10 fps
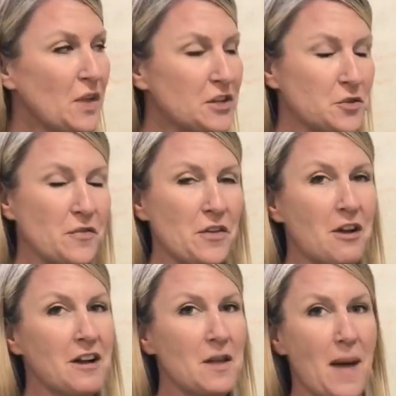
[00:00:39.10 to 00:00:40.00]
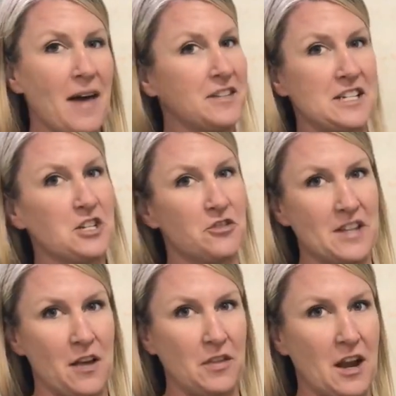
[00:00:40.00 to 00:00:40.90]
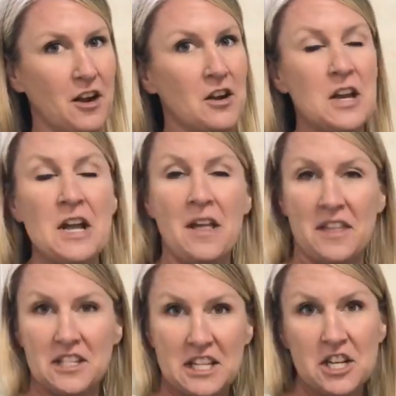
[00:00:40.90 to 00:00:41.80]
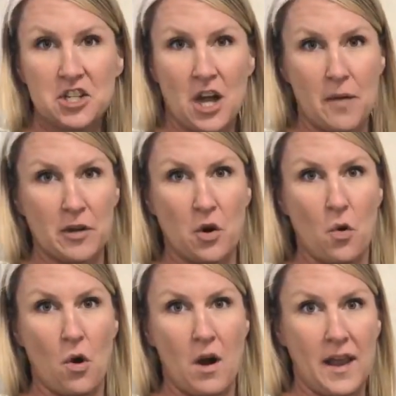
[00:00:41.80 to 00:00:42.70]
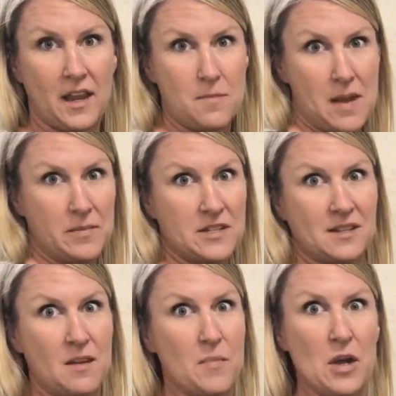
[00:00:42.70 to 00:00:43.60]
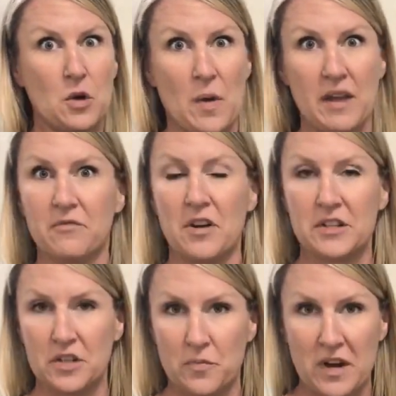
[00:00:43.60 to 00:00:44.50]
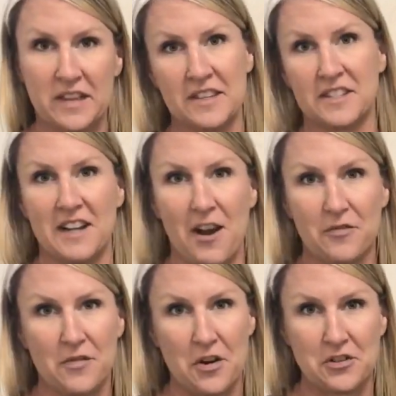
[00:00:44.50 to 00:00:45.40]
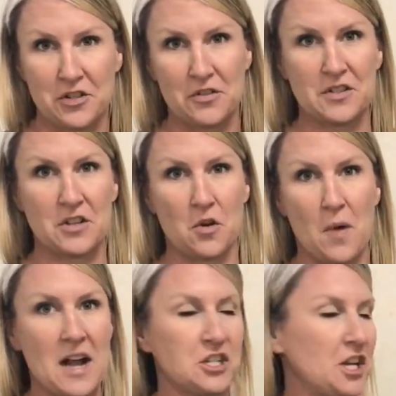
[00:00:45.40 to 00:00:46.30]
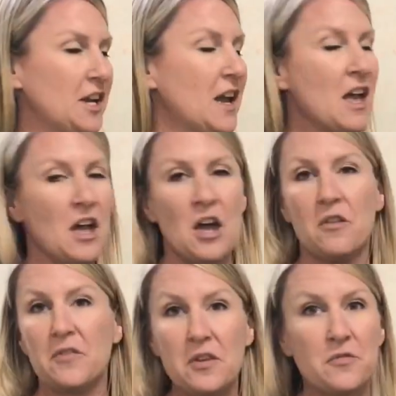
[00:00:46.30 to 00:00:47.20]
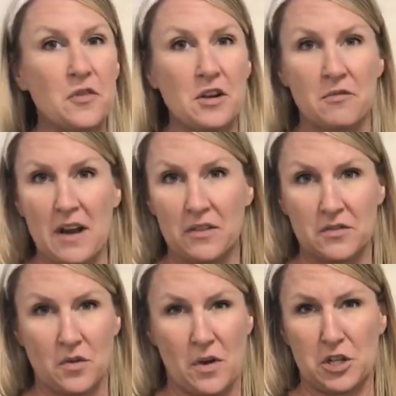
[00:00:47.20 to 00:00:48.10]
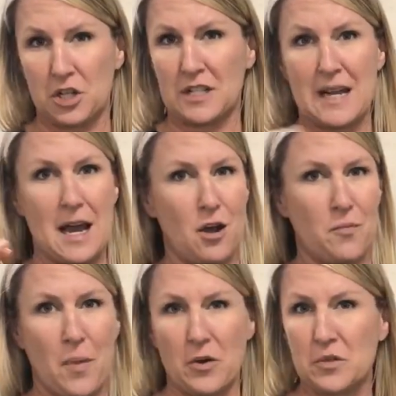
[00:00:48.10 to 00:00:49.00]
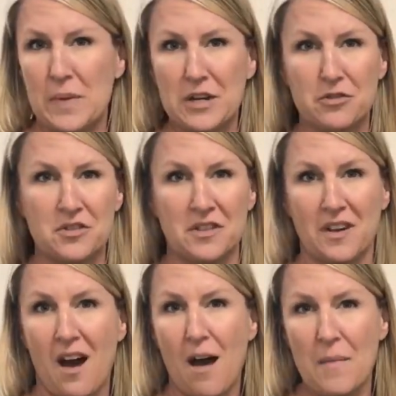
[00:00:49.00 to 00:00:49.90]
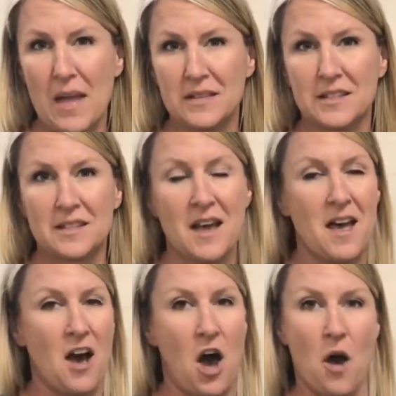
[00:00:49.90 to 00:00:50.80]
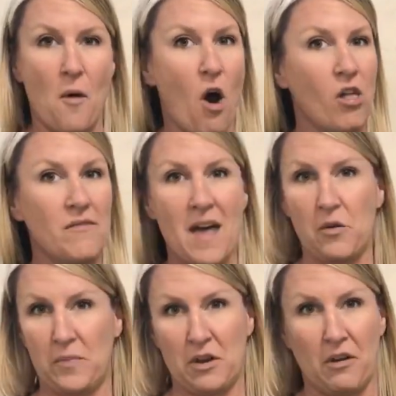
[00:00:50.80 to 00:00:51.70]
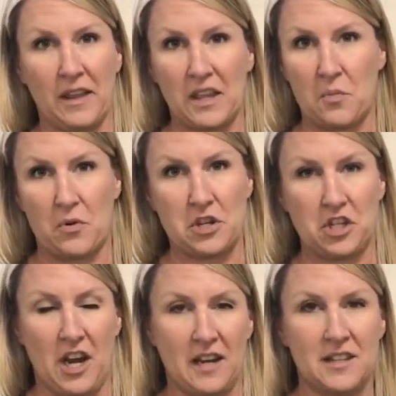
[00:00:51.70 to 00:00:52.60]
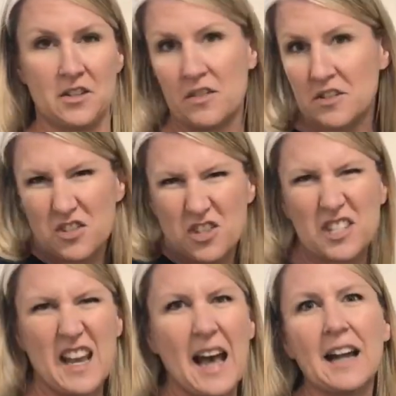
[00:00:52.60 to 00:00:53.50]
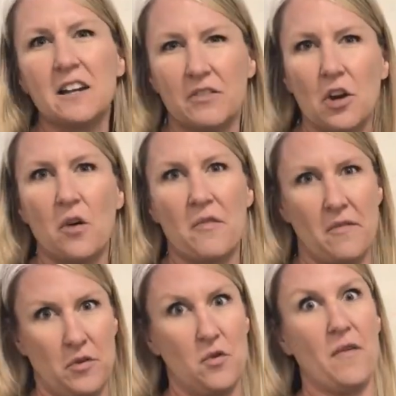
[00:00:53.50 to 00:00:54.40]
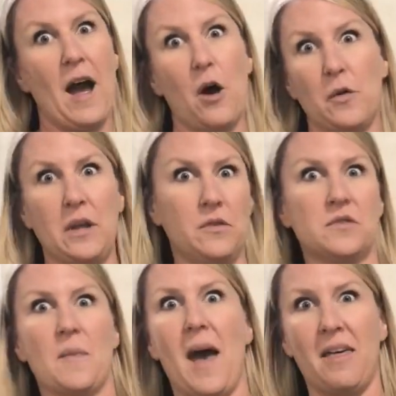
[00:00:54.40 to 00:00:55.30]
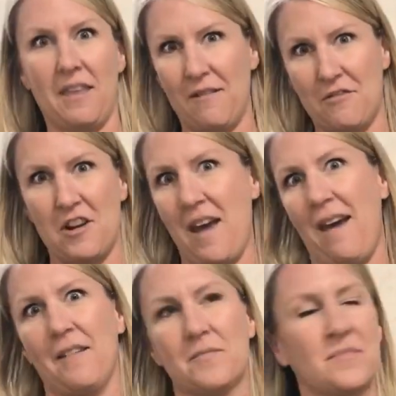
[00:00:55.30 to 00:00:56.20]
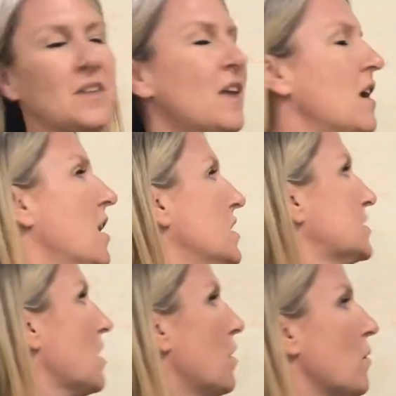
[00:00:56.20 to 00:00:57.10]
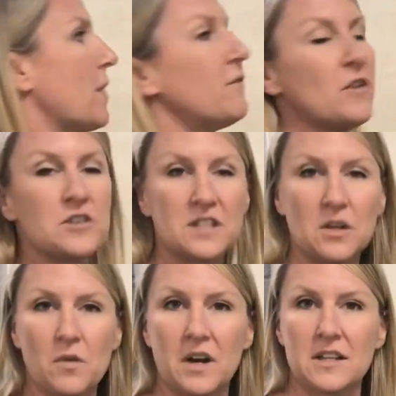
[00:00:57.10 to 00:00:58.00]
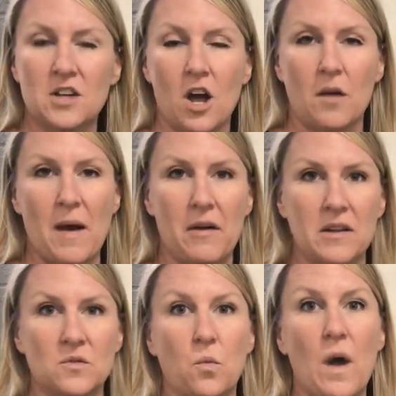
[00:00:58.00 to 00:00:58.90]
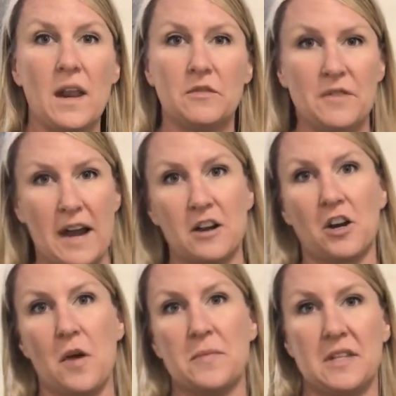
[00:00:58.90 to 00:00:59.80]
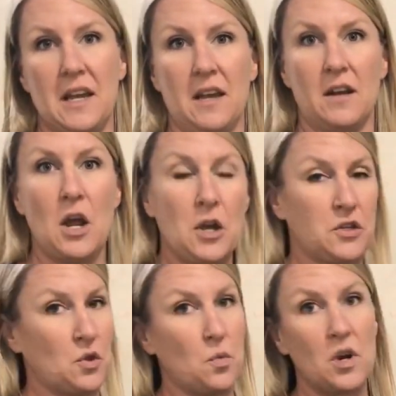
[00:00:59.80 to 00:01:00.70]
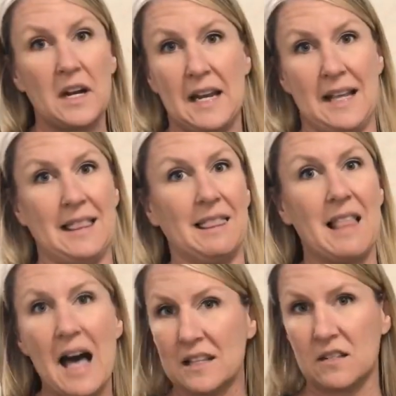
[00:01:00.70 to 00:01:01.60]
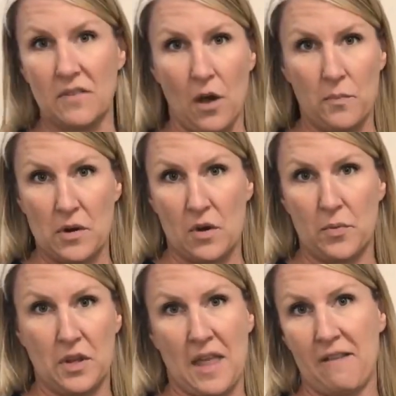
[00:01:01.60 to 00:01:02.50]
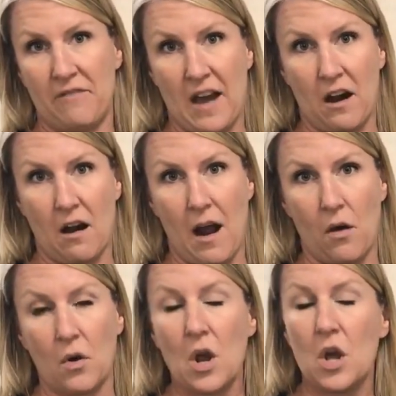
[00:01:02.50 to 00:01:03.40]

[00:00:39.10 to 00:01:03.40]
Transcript: So if there are any math teachers out there that teach Common Core and can maybe see a better way for us to break this down for our students that are watching, feel free to write those equations down, post pictures in the comments. Um, all of that would be greatly appreciated. So this is just kind of an overview of how we use math every day. So the first thing we're gonna talk about is when a fire comes in. So we're gonna need lots of help there to put that fire out.